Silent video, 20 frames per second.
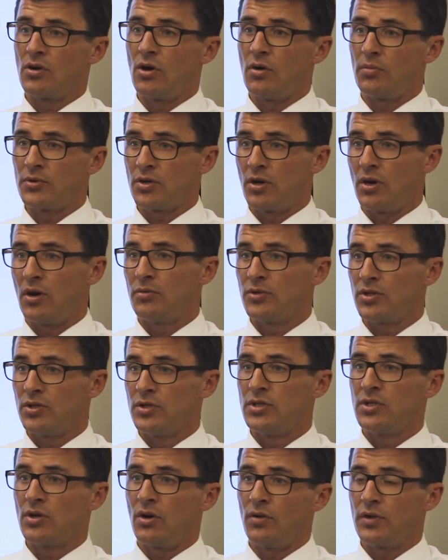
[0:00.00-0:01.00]

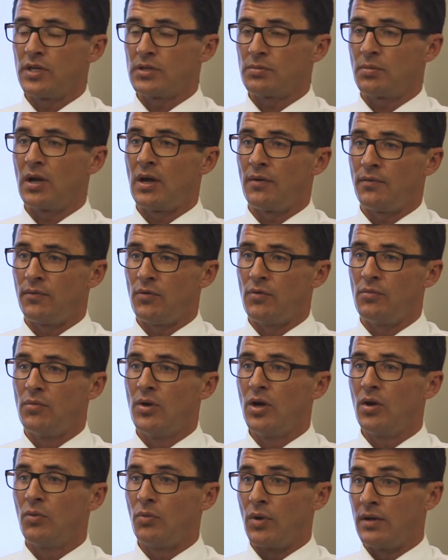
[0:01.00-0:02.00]
options on this platform
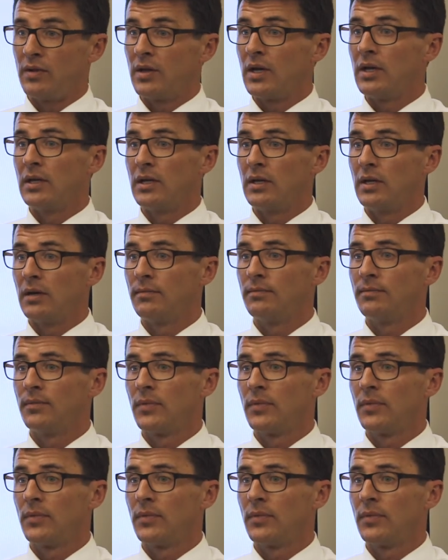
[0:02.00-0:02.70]
when they need it.